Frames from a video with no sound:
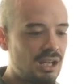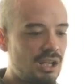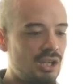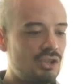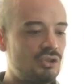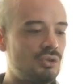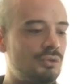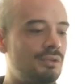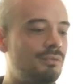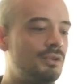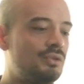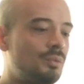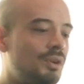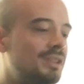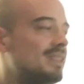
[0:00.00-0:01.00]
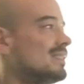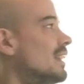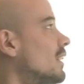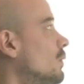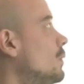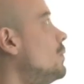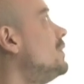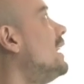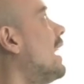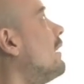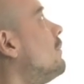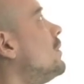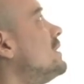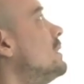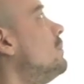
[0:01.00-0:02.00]
So the first one is like we would have, for
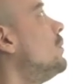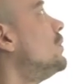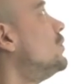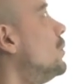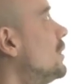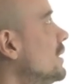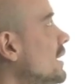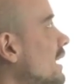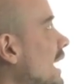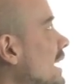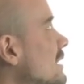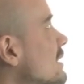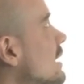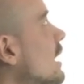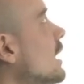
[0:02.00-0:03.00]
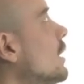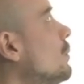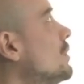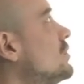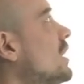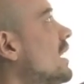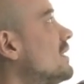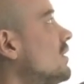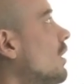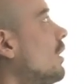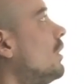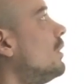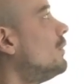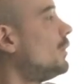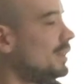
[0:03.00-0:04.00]
example, a token class, which has all
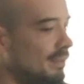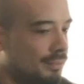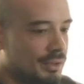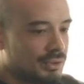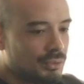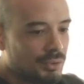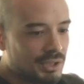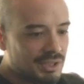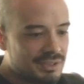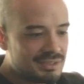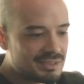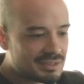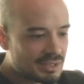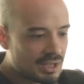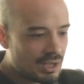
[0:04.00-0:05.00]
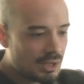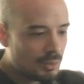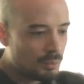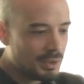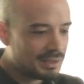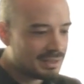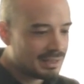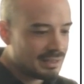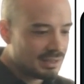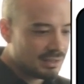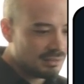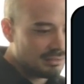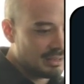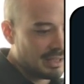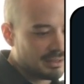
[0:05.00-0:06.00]
of our different tokens with
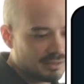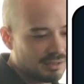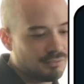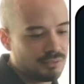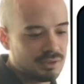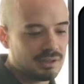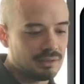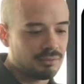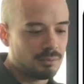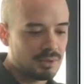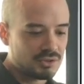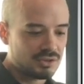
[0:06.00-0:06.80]
like different information